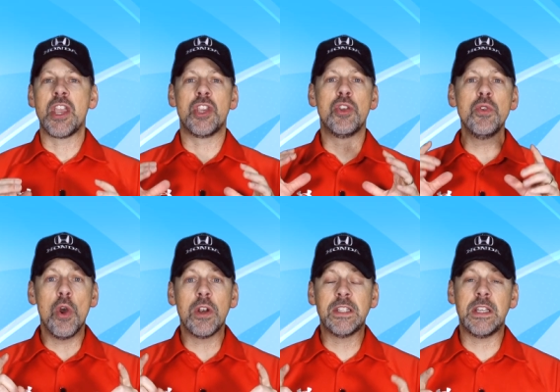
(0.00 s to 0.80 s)
You
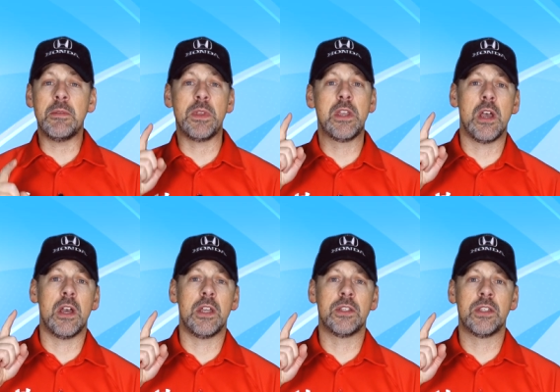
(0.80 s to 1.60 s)
notice it
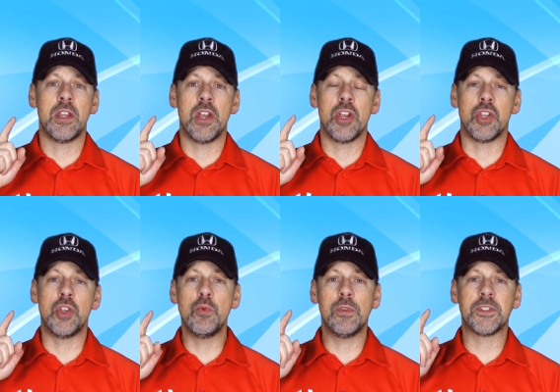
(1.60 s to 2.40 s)
because
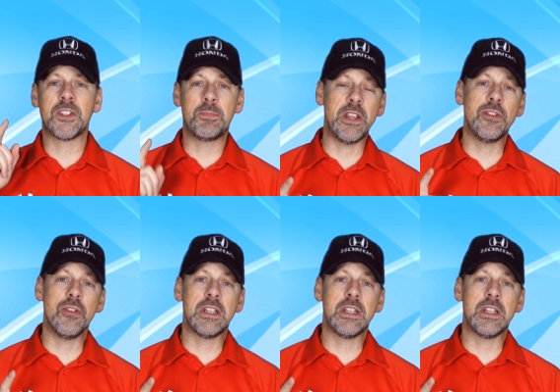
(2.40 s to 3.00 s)
you will spin your